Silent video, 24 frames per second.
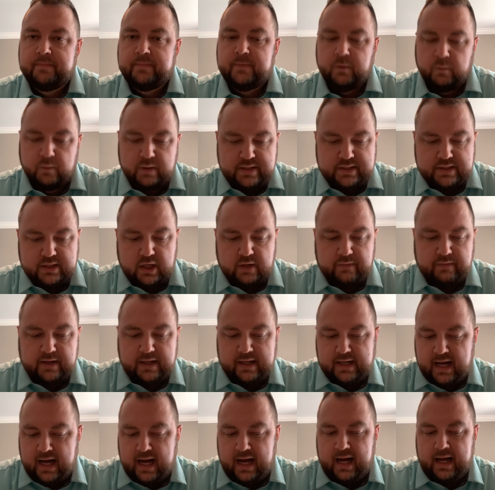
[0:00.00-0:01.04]
We serve a
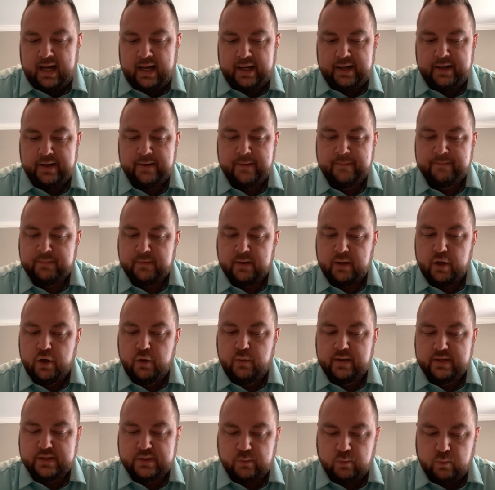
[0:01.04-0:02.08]
God
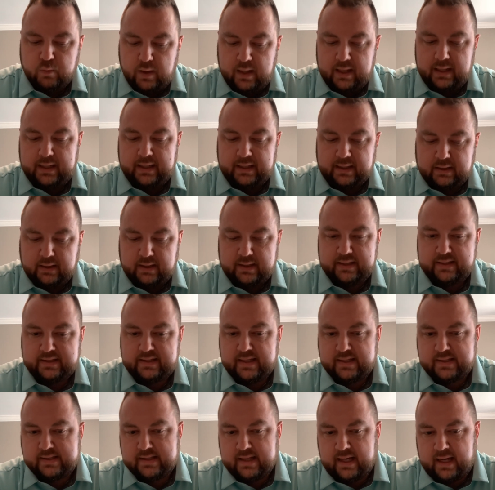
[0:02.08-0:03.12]
who is willing. Look at
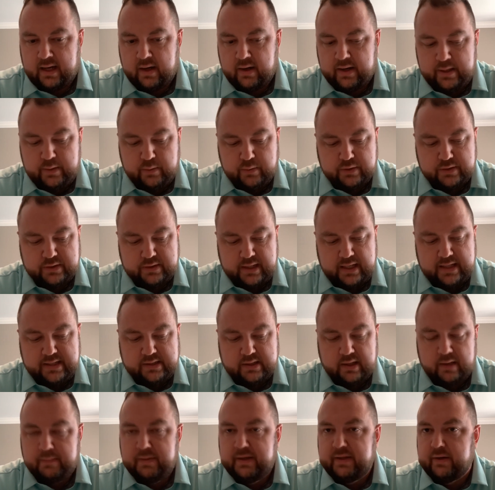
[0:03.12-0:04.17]
this now. He was he's
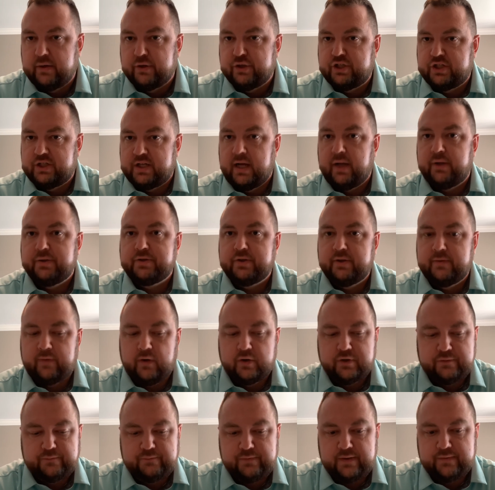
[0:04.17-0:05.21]
going to be their shelter
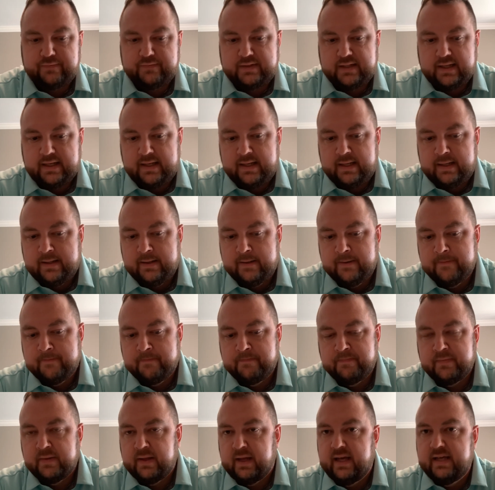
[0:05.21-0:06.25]
verse 15.
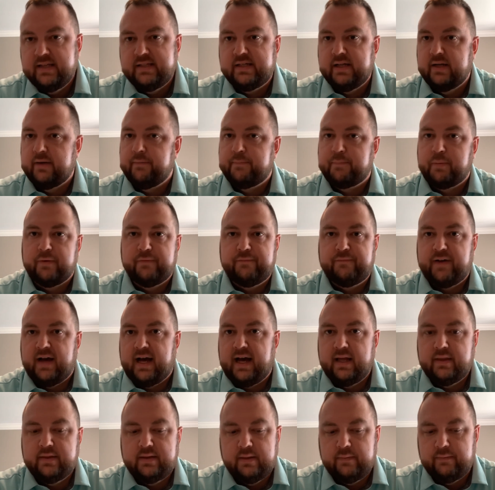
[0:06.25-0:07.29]
He's going to
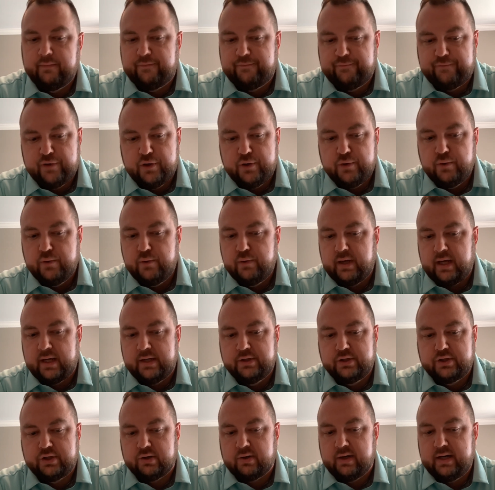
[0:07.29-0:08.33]
provide them food
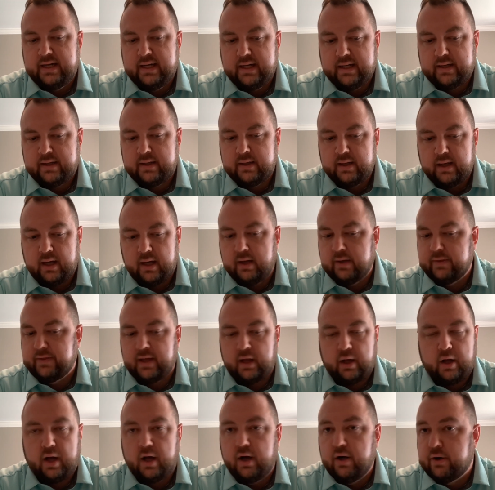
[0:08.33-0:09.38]
and drink.
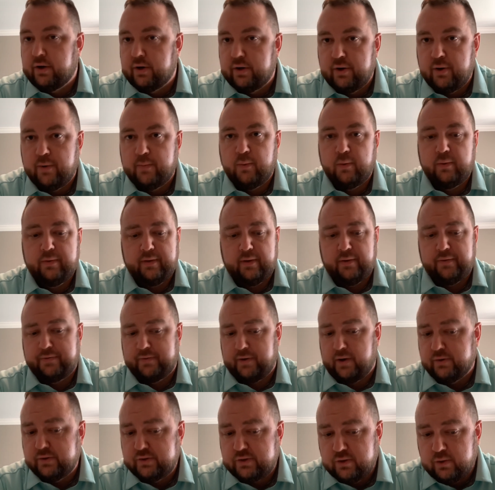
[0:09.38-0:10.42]
They'll hunger no more, they'll
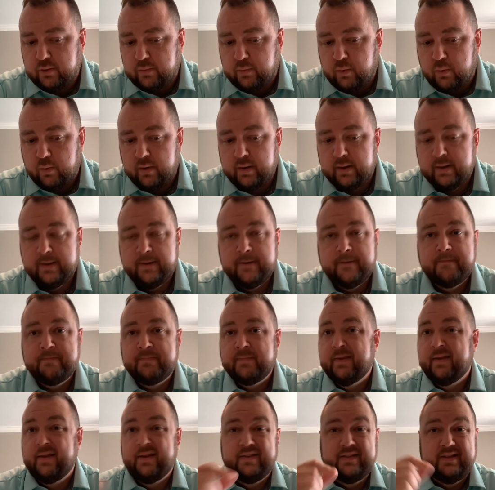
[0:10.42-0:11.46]
thirst no more.
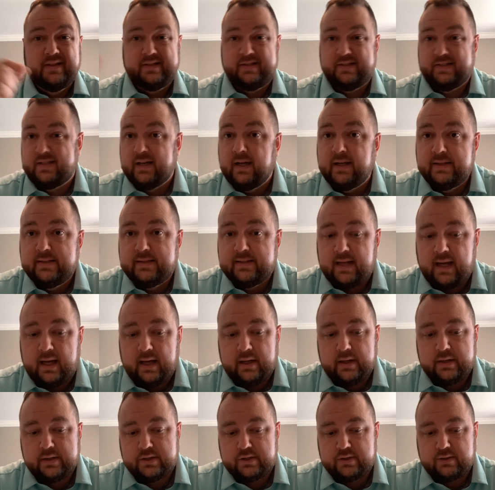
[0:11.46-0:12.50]
The sun's
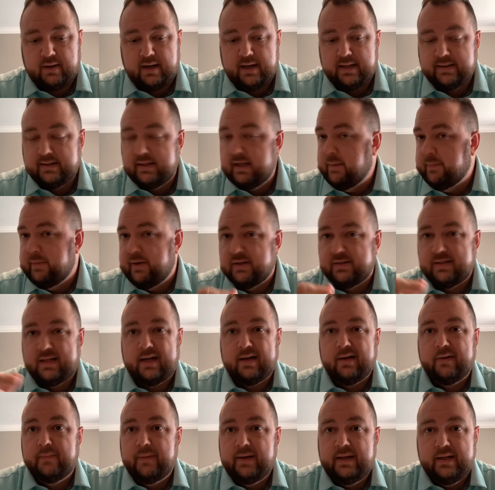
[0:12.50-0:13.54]
not going to strike them. There's
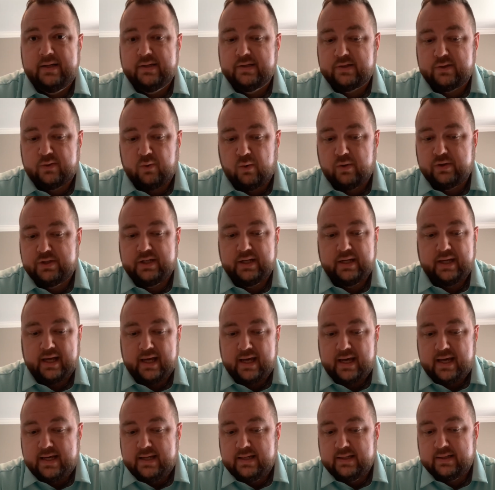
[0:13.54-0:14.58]
not going to be any scorching
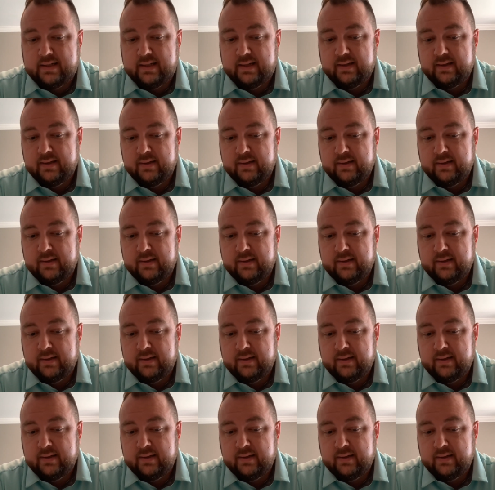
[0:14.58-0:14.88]
heat.